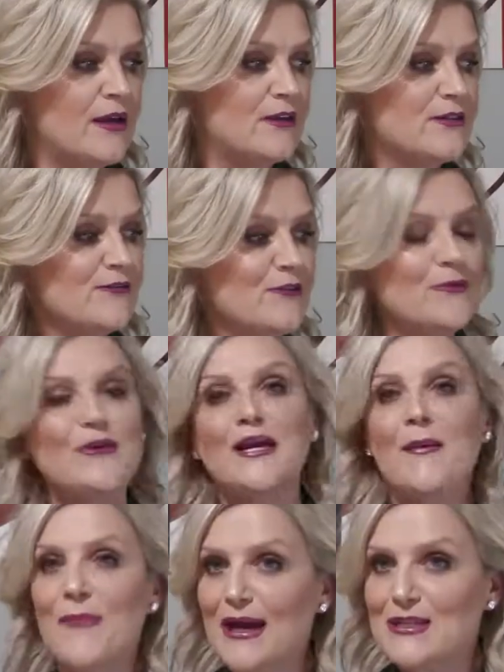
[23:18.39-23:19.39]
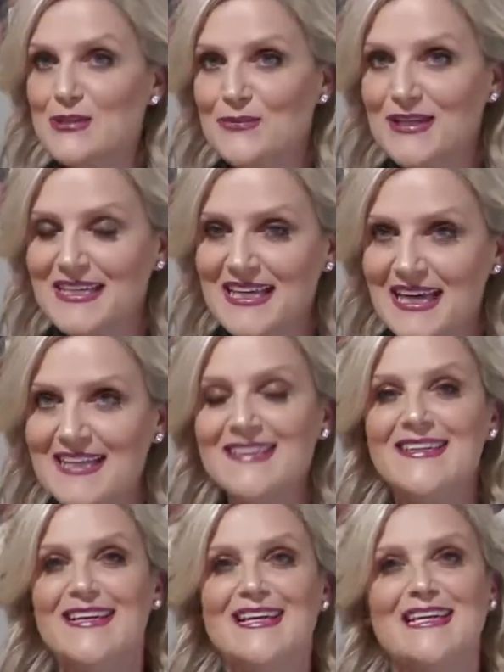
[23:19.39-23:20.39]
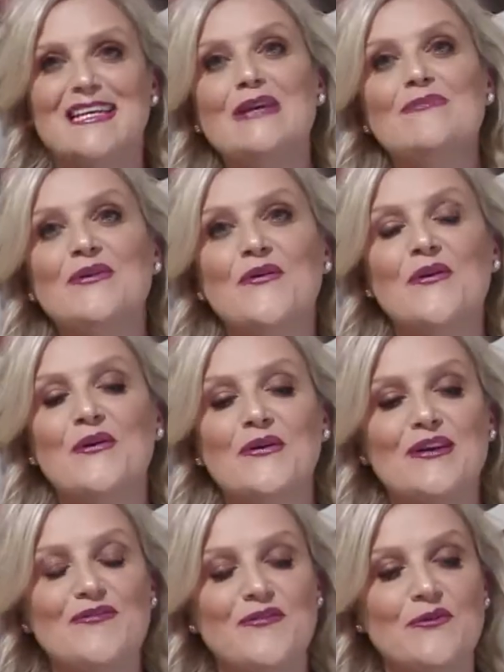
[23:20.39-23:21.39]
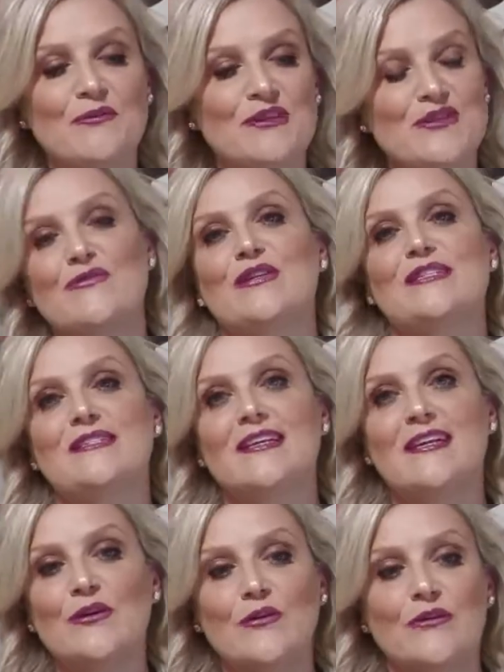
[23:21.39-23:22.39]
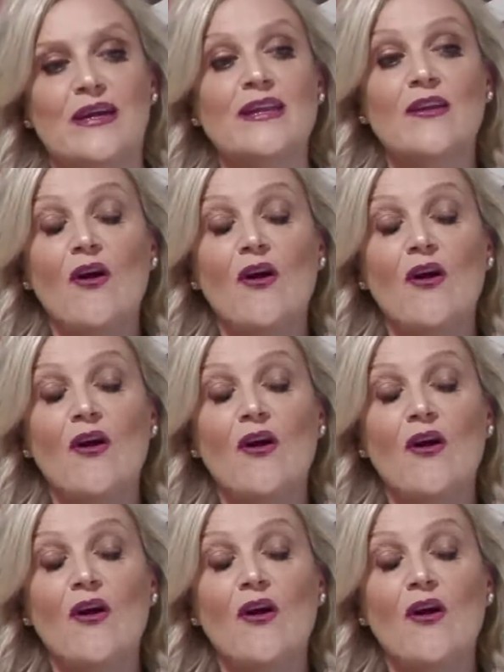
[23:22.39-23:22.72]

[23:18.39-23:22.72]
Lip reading: So if you want to come back to me again, let me know if you're interested in a green,